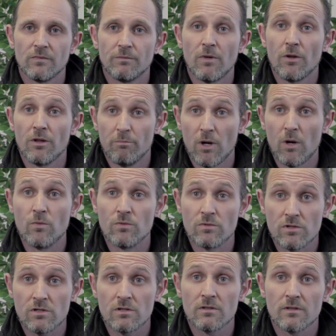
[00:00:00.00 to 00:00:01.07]
on the
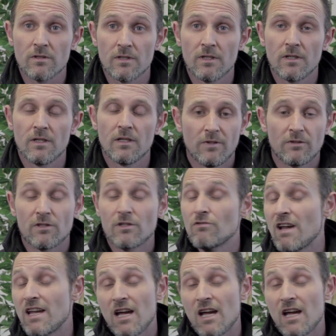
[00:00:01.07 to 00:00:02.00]
bones. Great